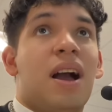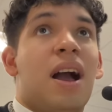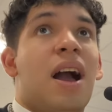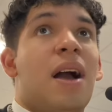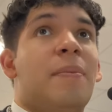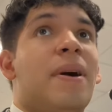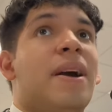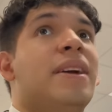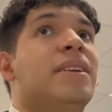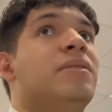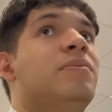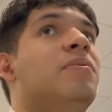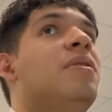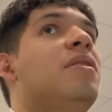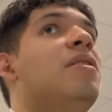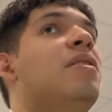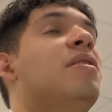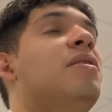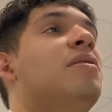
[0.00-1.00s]
I might as
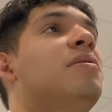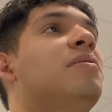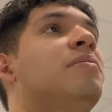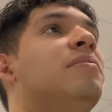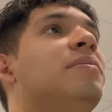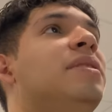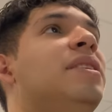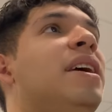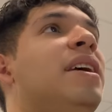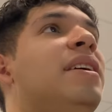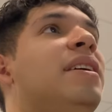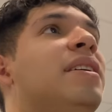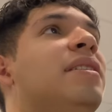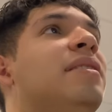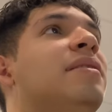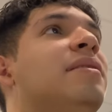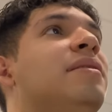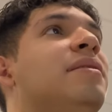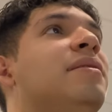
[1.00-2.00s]
well take it,
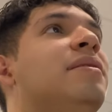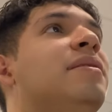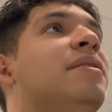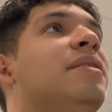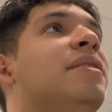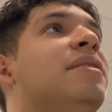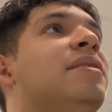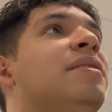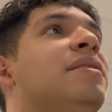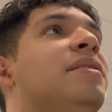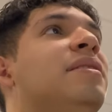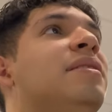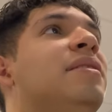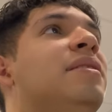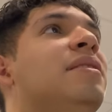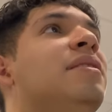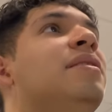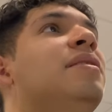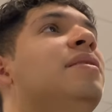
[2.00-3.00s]
because
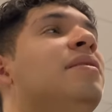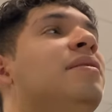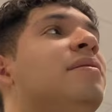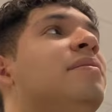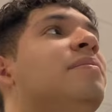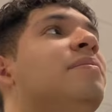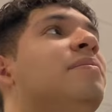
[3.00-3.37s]
it